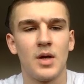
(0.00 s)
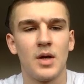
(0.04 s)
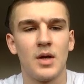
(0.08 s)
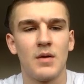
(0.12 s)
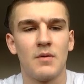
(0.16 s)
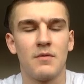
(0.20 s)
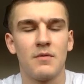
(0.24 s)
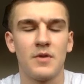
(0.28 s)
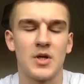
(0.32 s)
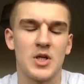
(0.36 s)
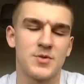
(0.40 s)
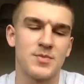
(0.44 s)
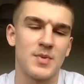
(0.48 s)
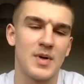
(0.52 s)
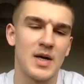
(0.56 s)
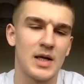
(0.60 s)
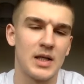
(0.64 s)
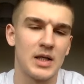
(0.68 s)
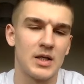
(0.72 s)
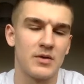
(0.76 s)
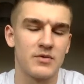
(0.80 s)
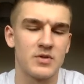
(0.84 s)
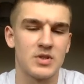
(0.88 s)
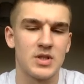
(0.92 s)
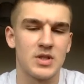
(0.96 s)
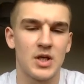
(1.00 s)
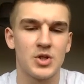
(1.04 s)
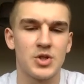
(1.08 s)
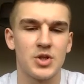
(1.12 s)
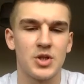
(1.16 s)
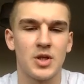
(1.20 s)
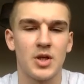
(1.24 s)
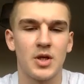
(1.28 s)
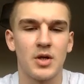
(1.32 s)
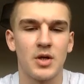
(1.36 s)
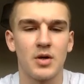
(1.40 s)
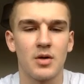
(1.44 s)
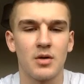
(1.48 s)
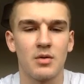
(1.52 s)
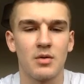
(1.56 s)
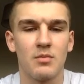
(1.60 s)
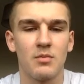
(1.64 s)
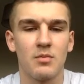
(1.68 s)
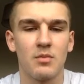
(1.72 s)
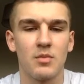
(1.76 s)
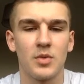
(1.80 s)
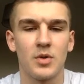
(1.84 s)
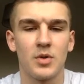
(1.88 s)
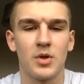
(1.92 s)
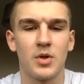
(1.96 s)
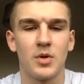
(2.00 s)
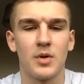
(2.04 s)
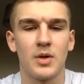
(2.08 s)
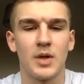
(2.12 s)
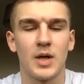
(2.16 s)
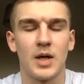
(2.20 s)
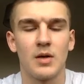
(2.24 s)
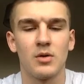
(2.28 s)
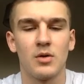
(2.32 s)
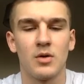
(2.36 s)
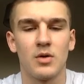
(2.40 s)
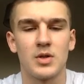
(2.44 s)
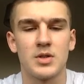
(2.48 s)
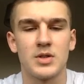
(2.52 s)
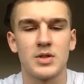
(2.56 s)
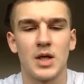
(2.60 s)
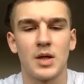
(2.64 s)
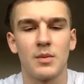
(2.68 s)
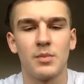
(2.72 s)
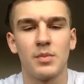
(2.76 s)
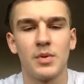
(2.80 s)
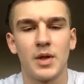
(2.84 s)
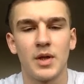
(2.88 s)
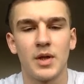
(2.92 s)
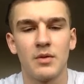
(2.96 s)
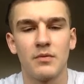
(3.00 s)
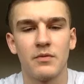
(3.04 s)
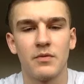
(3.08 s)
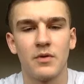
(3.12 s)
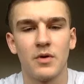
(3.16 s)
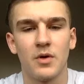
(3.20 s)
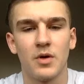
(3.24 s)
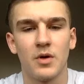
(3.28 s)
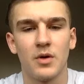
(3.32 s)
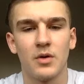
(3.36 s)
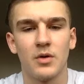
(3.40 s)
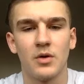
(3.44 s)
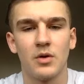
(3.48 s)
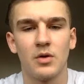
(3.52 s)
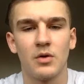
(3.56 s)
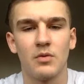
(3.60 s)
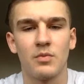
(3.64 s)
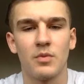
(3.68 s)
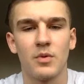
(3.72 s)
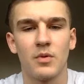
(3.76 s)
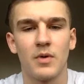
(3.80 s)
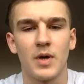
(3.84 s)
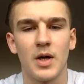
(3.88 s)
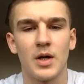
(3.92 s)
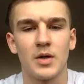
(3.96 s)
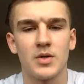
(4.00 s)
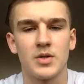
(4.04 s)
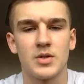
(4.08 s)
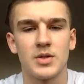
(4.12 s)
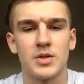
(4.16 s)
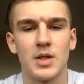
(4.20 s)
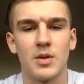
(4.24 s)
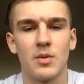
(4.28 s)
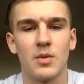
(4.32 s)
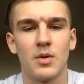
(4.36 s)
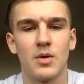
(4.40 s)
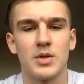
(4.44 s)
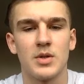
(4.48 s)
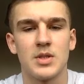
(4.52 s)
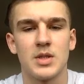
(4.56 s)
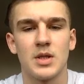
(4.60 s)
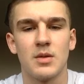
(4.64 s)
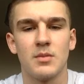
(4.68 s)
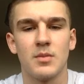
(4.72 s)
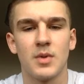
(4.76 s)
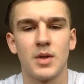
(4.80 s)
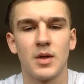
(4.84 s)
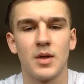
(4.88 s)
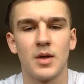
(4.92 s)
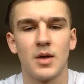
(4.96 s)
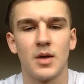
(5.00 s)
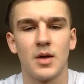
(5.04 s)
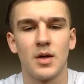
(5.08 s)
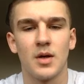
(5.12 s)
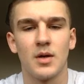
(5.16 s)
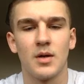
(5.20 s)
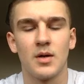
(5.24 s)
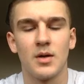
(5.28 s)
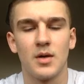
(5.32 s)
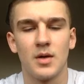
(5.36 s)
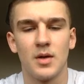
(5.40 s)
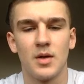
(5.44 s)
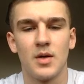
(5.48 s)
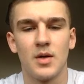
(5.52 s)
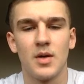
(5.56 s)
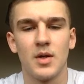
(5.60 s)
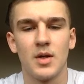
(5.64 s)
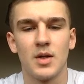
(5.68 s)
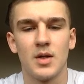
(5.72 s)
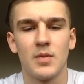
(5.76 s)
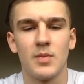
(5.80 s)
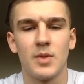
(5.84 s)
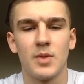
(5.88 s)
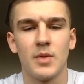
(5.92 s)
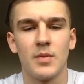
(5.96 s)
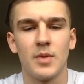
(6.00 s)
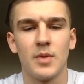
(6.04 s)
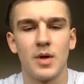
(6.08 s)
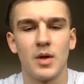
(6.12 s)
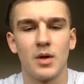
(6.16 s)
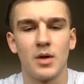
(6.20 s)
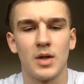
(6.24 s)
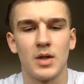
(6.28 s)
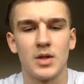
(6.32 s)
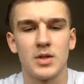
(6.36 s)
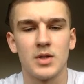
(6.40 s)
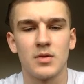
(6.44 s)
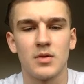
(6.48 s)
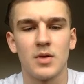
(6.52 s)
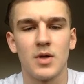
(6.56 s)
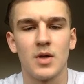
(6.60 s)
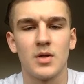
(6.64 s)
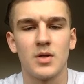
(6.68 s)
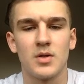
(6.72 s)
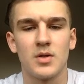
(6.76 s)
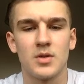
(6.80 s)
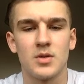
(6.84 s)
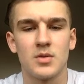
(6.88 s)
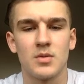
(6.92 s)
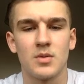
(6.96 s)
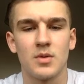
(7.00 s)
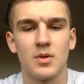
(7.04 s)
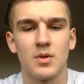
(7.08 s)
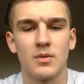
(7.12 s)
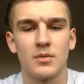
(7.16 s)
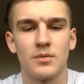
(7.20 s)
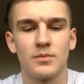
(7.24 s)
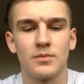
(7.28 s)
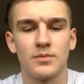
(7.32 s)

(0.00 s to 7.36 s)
finished my A levels last year, and doing that alongside playing for the Loughborough Riders D1 team and the BBL Leicester Riders as well.